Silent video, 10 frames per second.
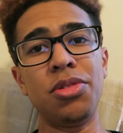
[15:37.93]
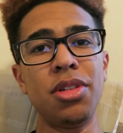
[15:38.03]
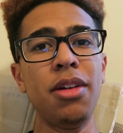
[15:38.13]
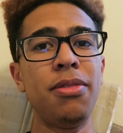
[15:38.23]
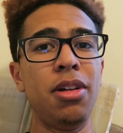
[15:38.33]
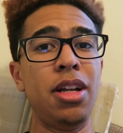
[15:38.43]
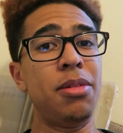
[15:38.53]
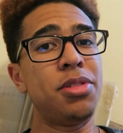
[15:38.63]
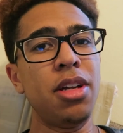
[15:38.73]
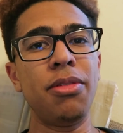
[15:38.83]
suffer, and
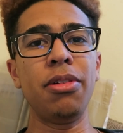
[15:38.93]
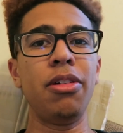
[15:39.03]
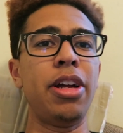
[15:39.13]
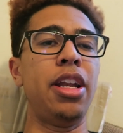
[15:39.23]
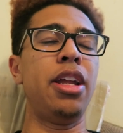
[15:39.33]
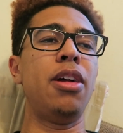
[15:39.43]
I'm suffering right